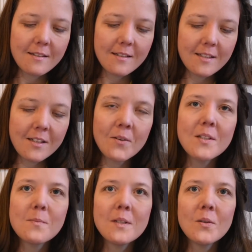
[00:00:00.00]
so
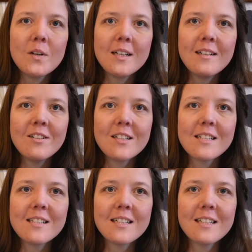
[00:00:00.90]
it's been quite
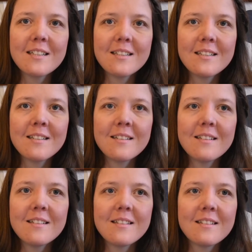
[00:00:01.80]
interesting to
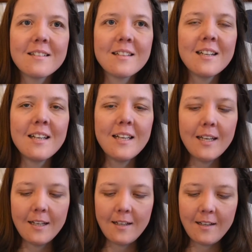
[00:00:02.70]
see
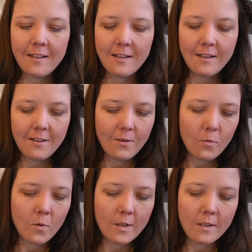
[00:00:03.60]

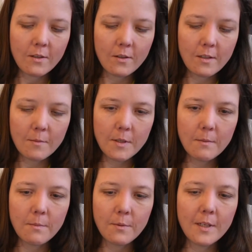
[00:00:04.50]
what I could come up
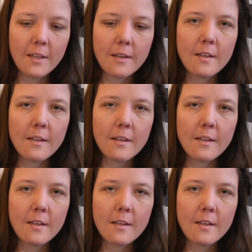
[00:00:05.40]
with.